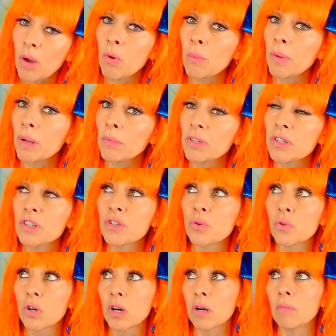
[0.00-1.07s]
won't be able to
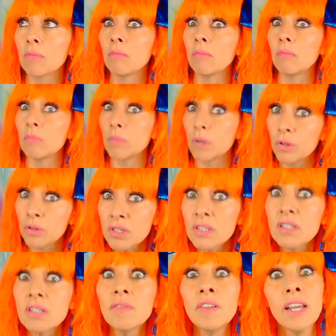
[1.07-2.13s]
tour
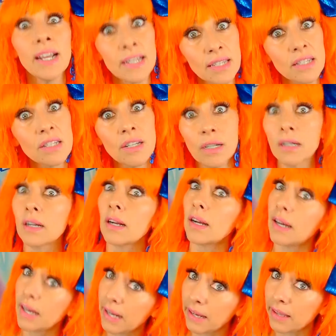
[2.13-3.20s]
most of next year
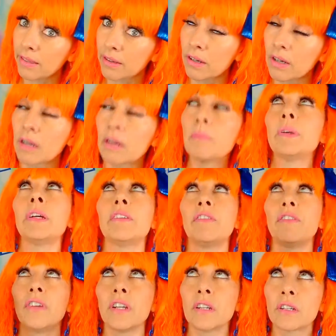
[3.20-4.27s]
either, but
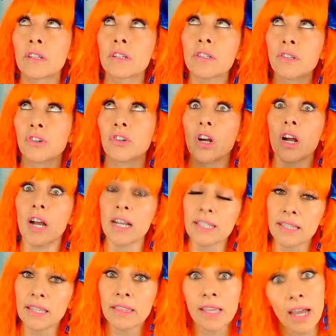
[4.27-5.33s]
fingers
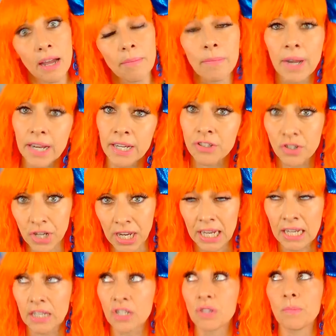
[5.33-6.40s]
crossed that might
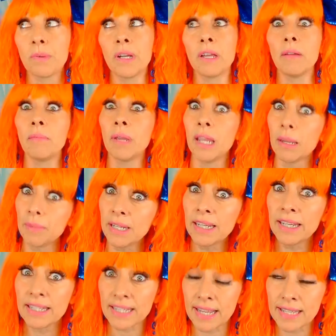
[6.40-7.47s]
change, but maybe
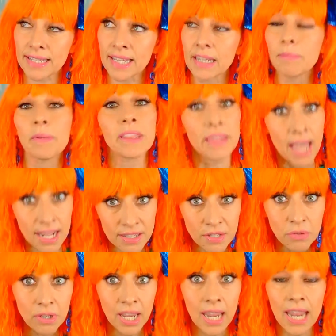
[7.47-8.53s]
it doesn't, but
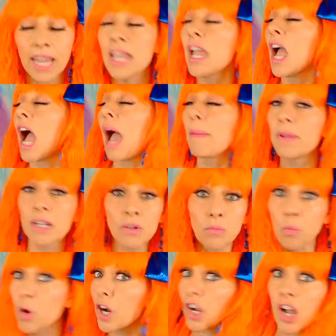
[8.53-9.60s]
that's okay. I'm going to
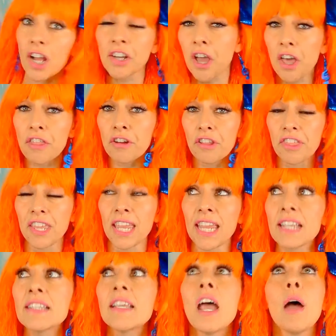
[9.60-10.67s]
work on other
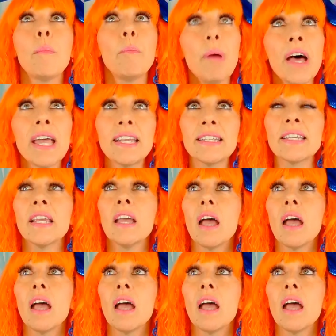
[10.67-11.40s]
things, but